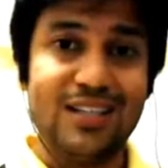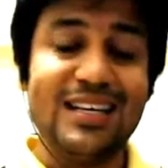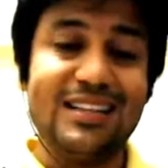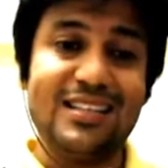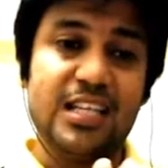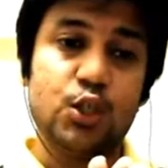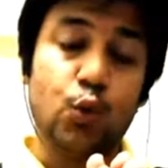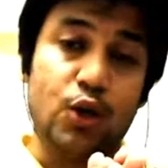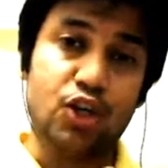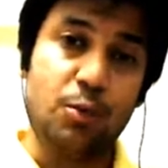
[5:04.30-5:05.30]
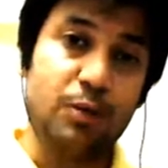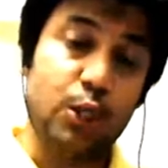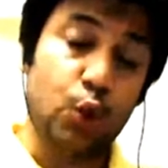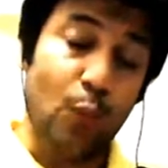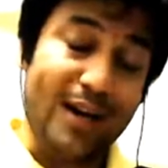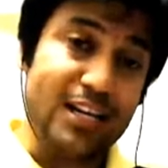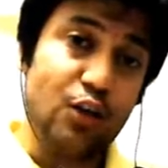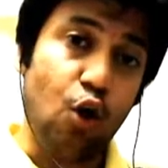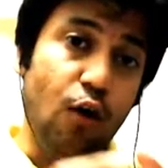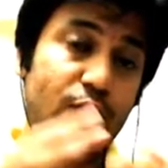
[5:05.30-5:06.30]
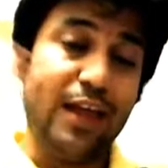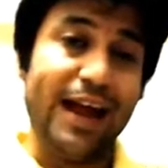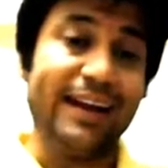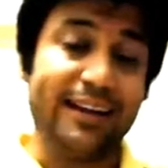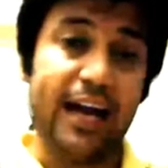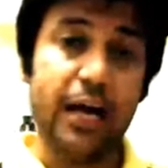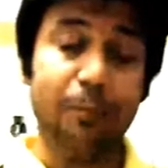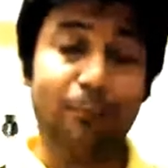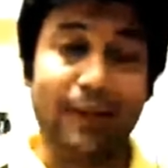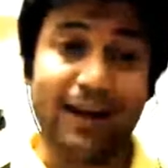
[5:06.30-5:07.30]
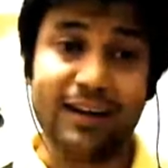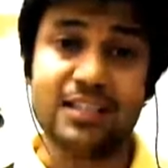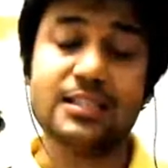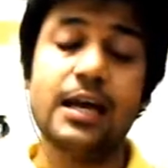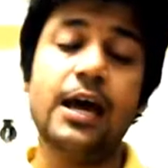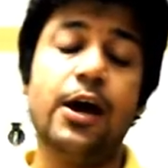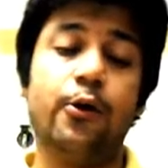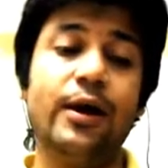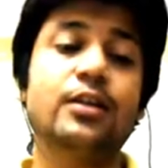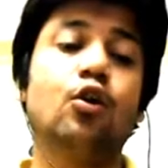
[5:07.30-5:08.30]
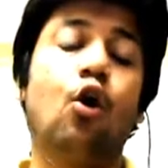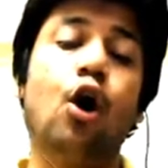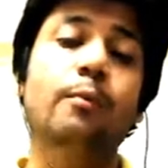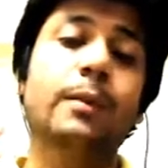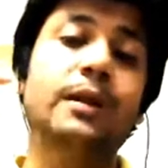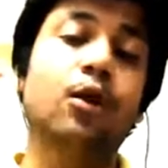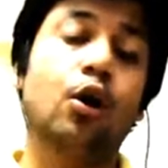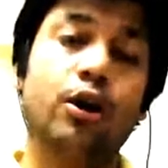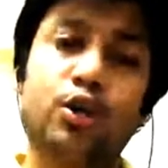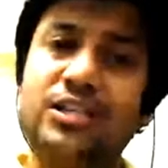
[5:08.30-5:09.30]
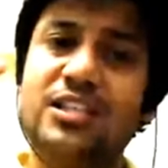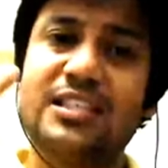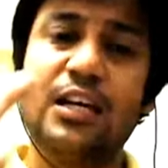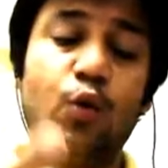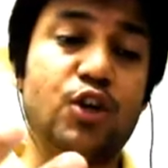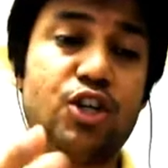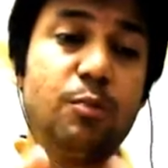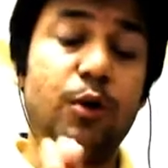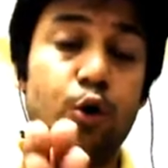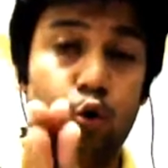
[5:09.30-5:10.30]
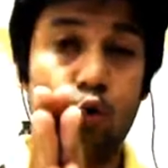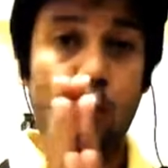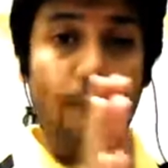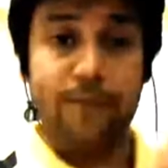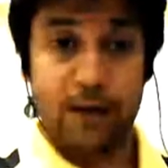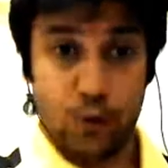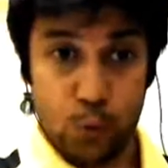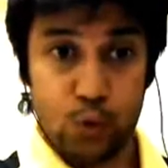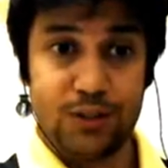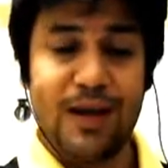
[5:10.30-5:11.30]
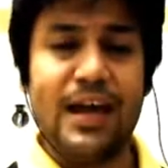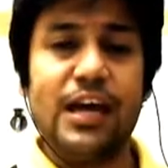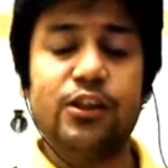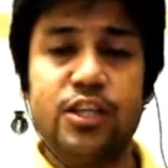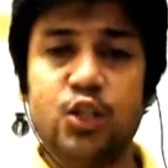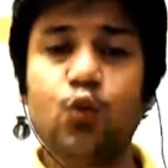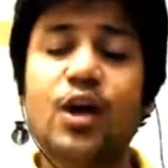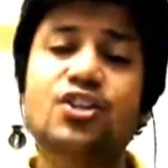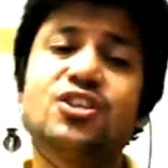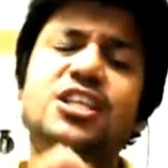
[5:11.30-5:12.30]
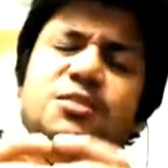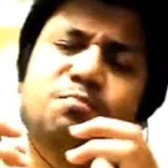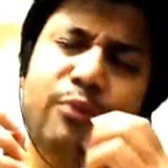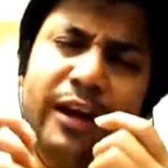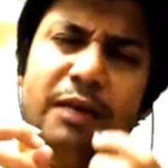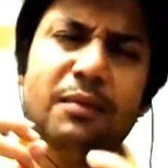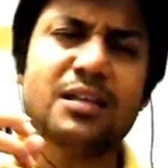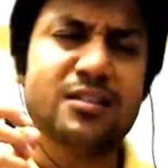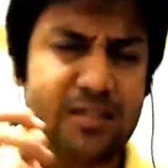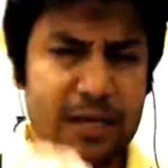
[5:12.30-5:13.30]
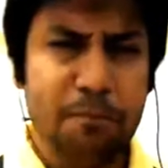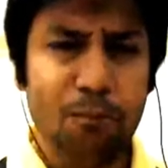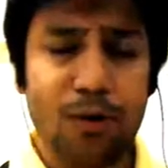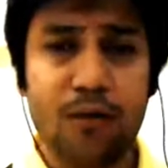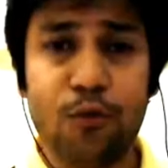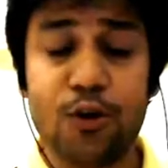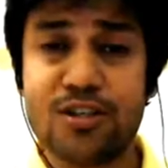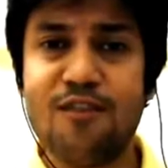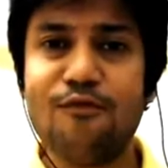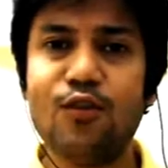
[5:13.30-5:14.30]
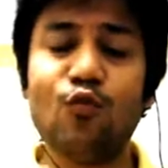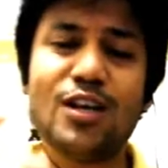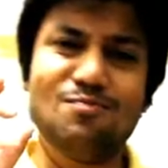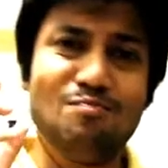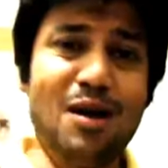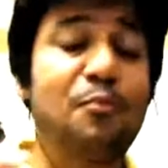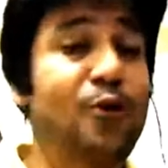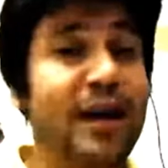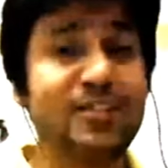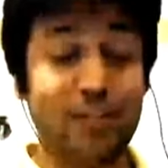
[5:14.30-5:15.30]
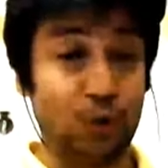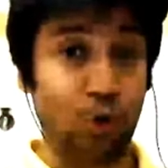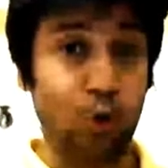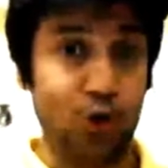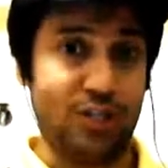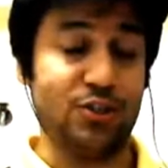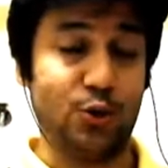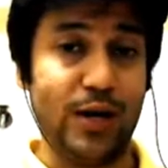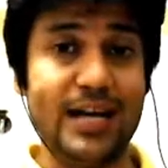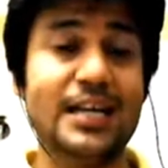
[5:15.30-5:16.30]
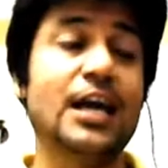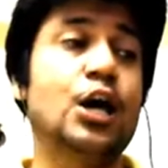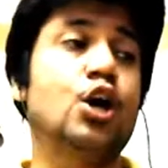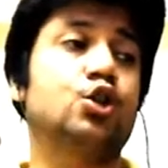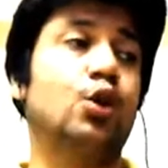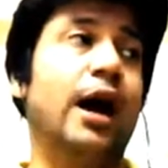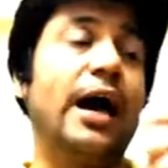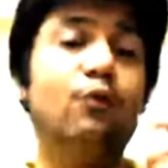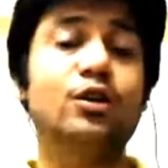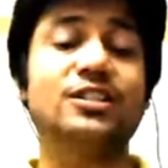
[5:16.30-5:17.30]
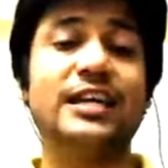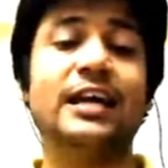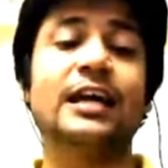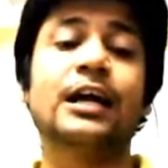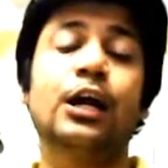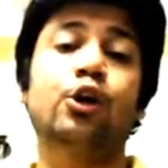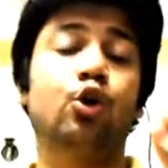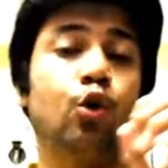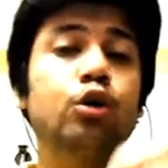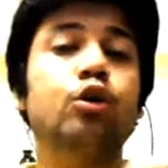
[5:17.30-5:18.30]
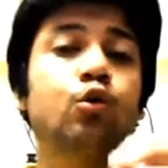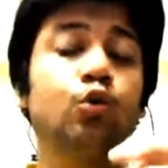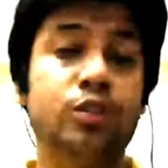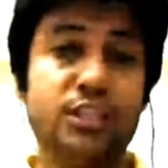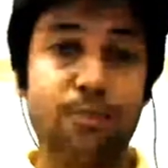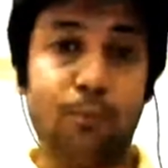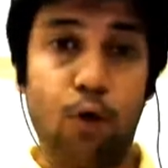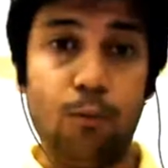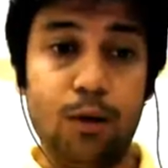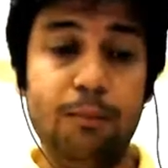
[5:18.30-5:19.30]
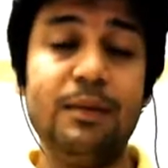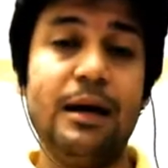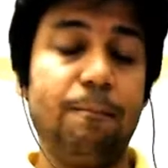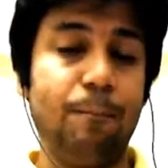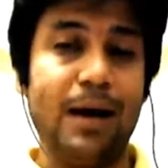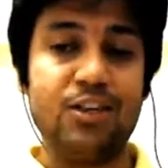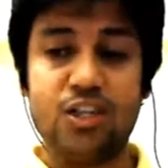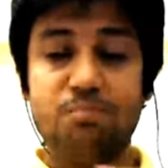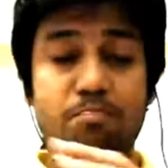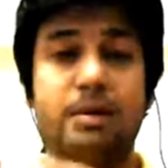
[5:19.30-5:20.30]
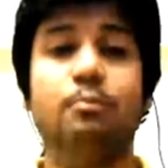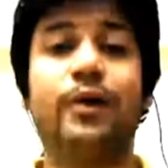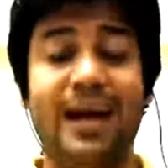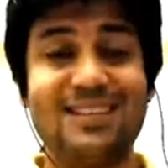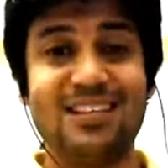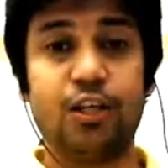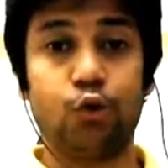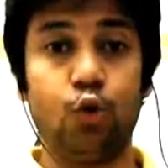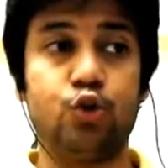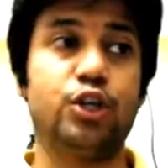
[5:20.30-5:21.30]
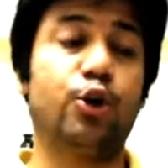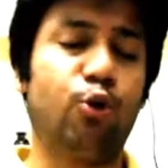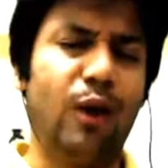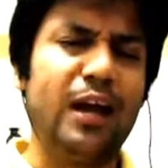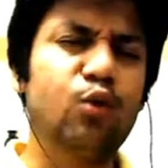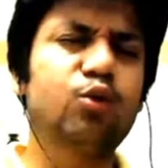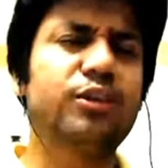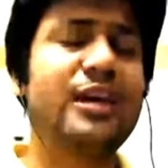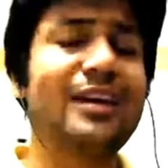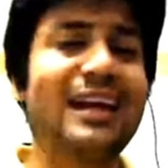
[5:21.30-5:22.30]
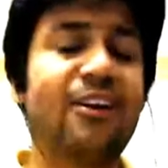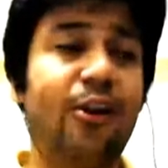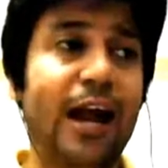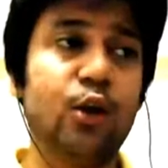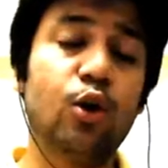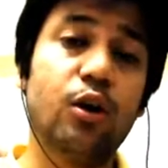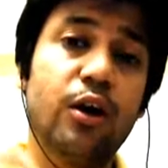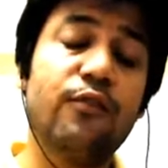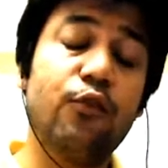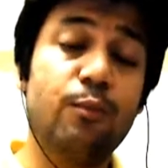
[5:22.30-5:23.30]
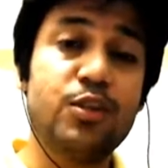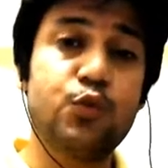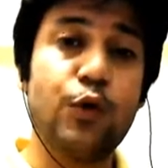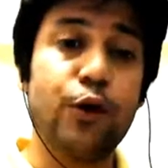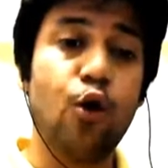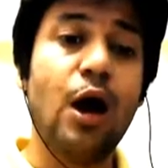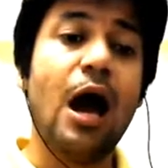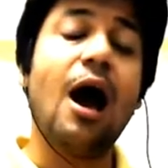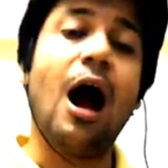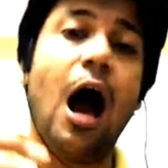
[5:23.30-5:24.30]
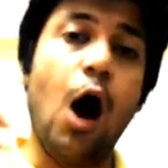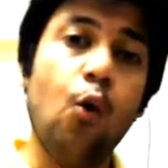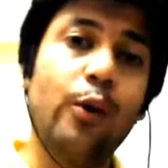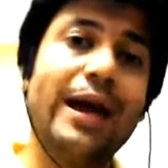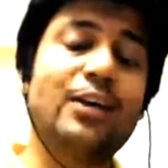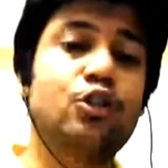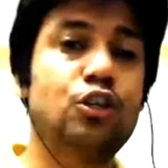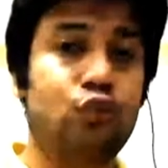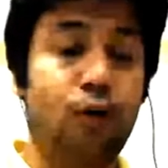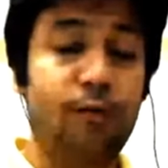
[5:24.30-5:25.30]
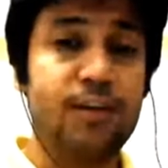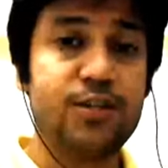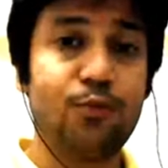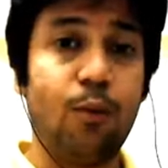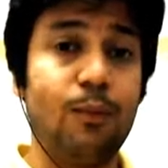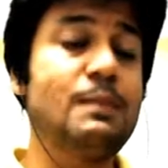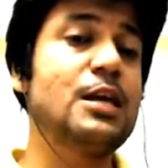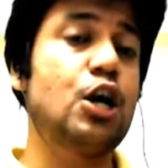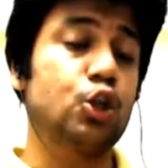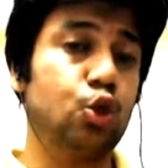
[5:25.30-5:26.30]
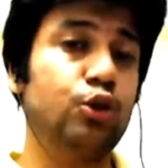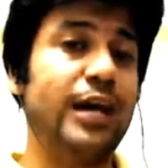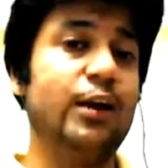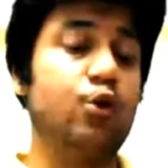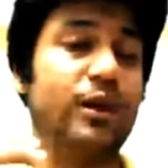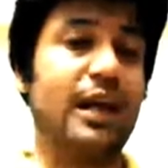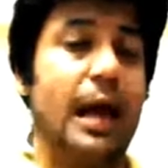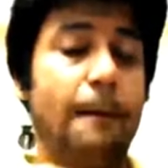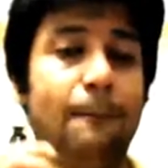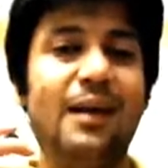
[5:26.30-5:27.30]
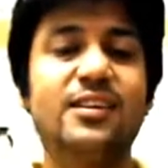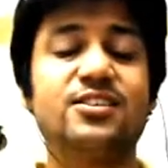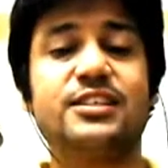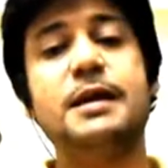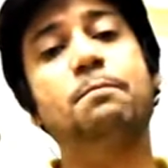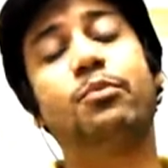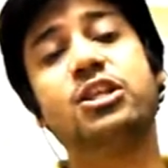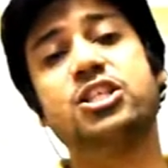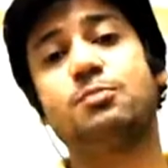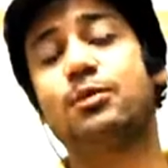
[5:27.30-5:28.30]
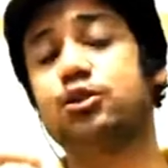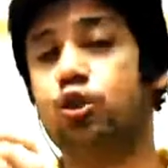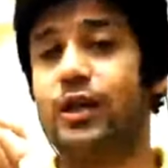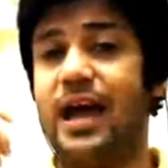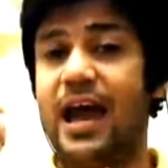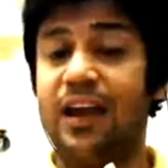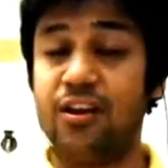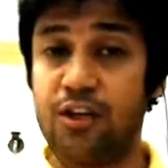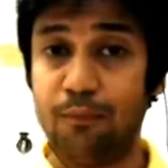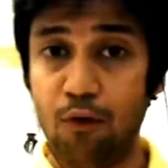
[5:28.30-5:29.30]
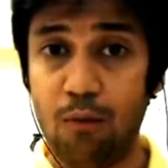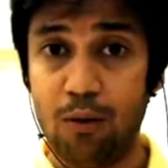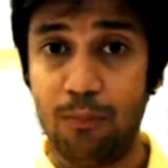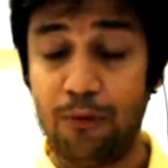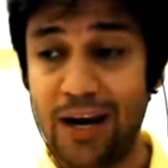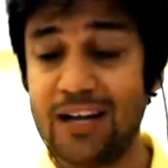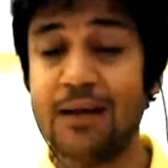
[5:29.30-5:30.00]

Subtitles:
This is question number 20 of the entire practice, right? Or you can just say question number 2 of the Qs. This question is pretty much simple for someone who has memorized the solutions, right? So I would say don't do this problem by just memorizing the solution. Try to think and try to learn from this video how I actually solve this problem so that you can apply the same principles on any other problem, right?